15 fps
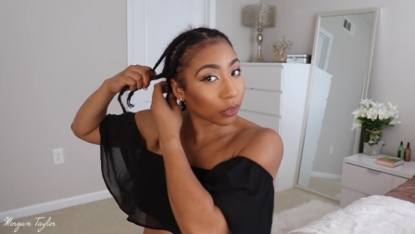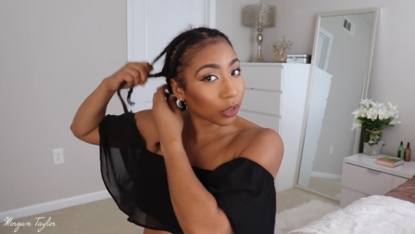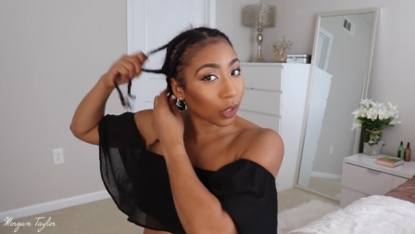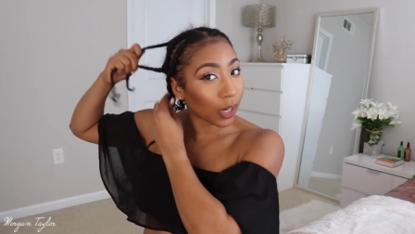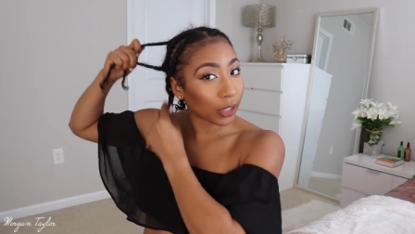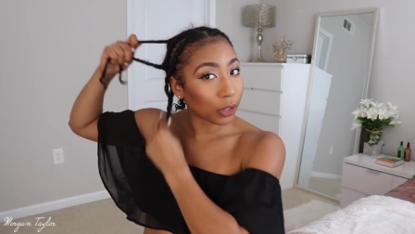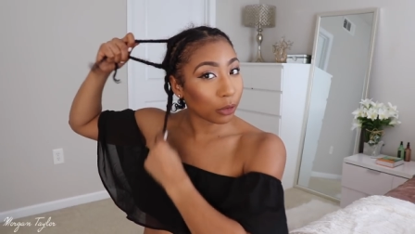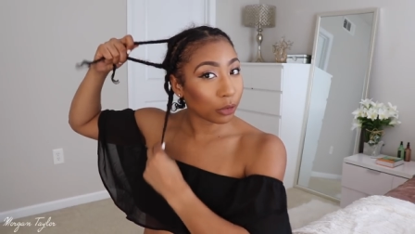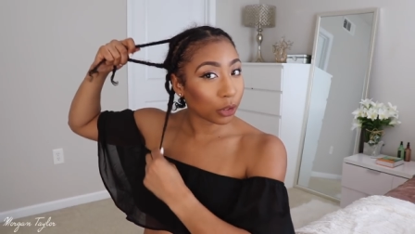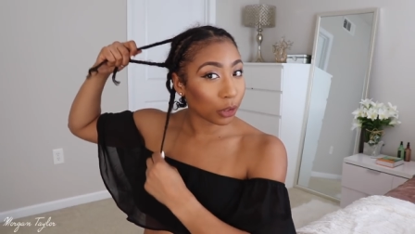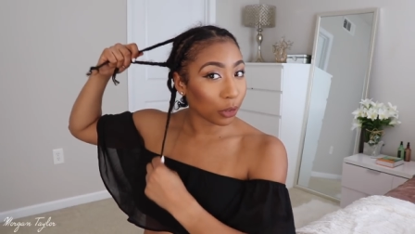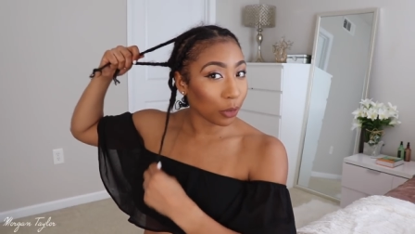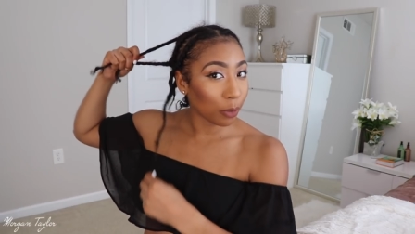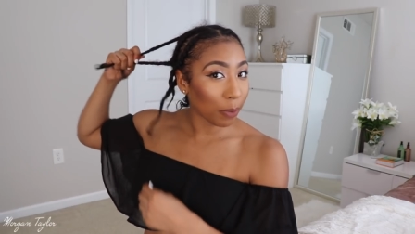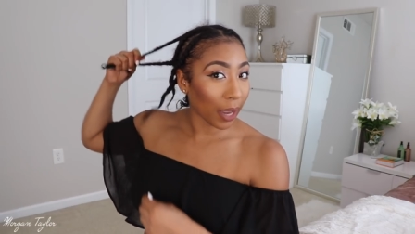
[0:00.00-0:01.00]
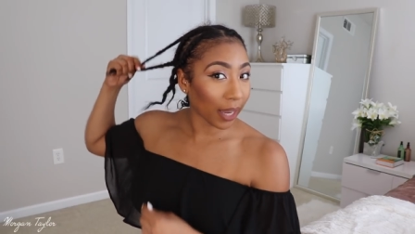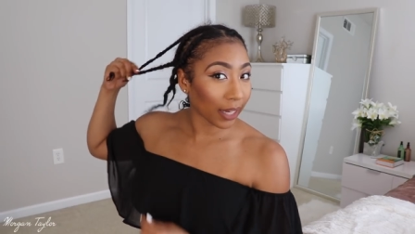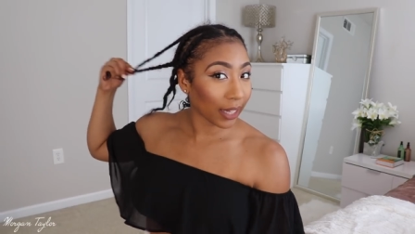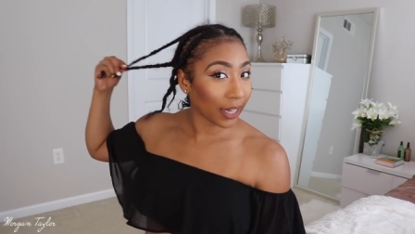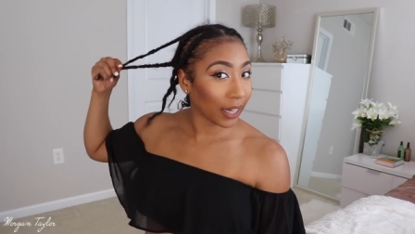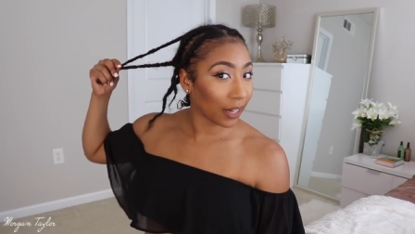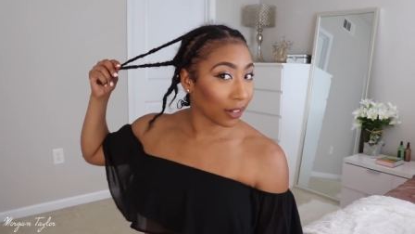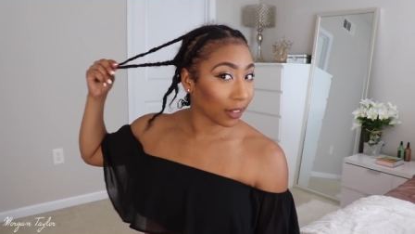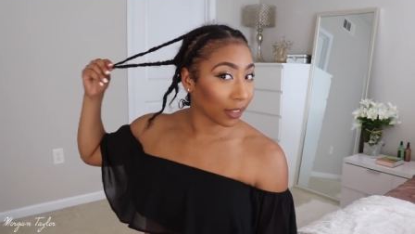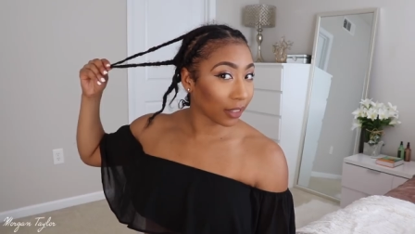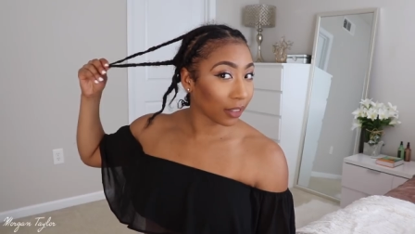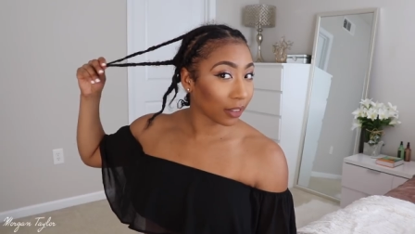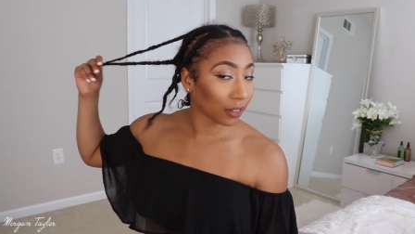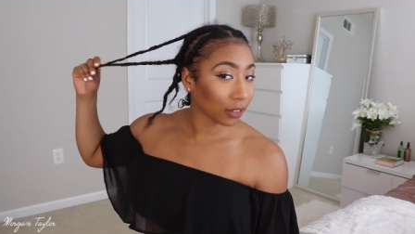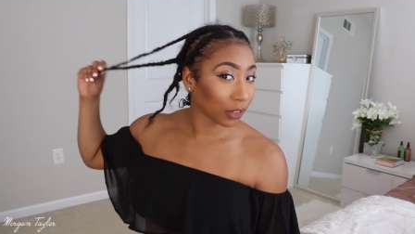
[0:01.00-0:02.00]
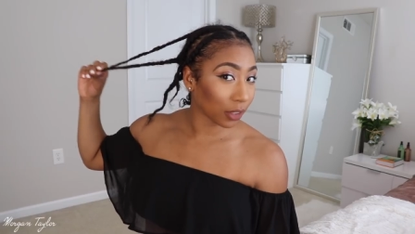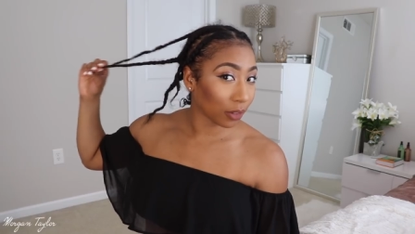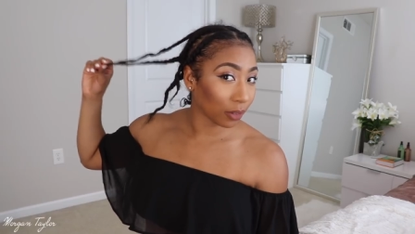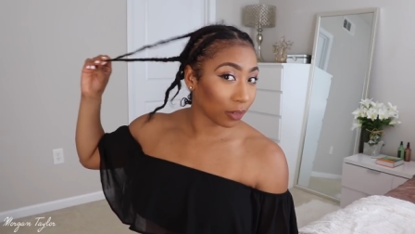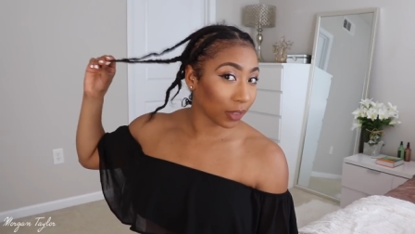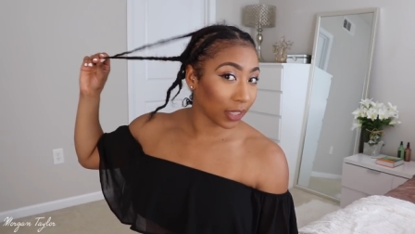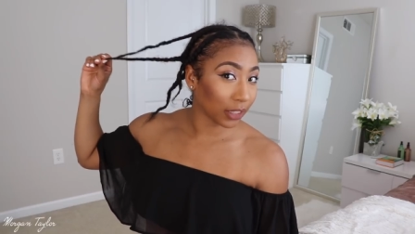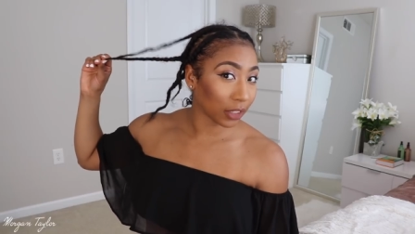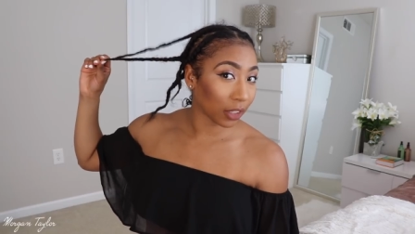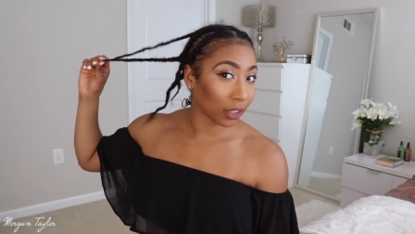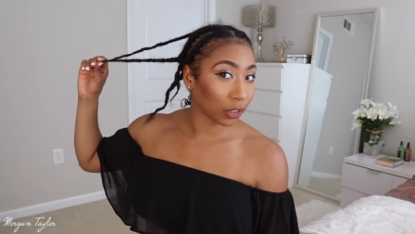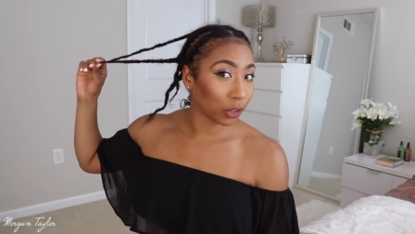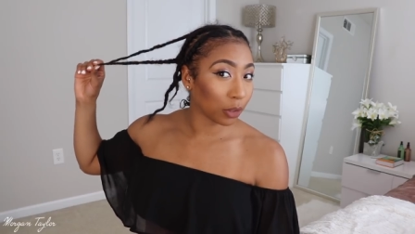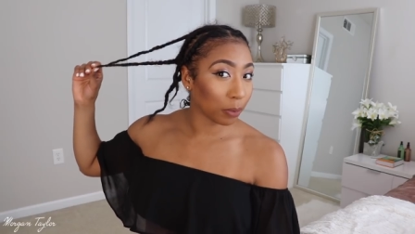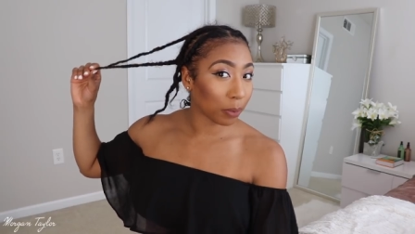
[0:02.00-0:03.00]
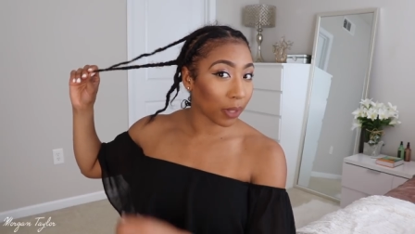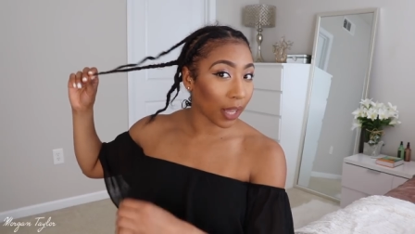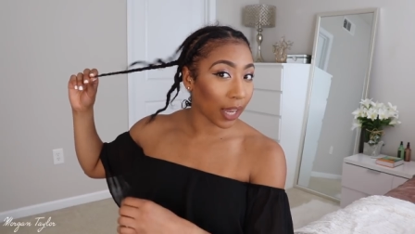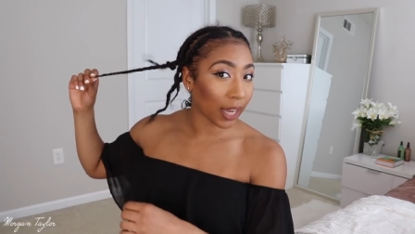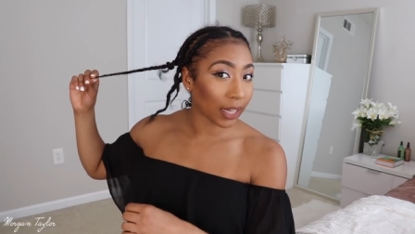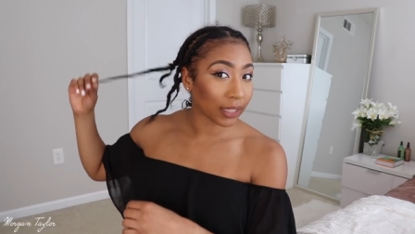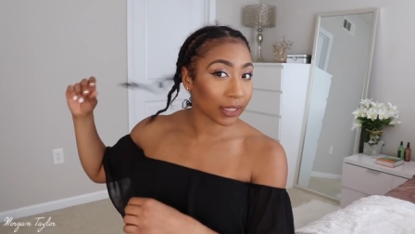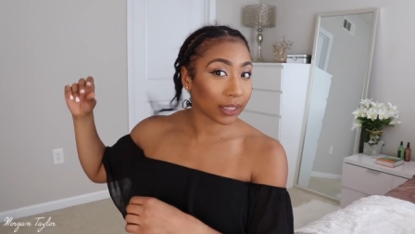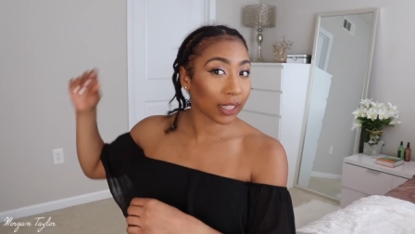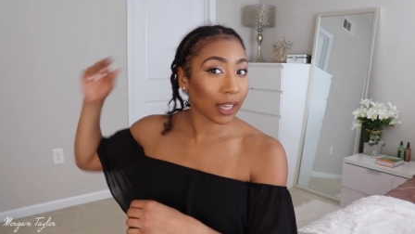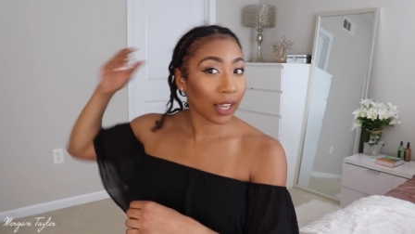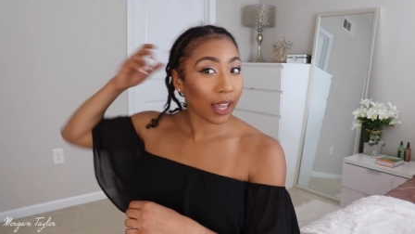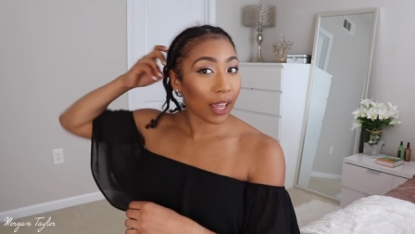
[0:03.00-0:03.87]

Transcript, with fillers: No, I do two back here, so these are two plaits,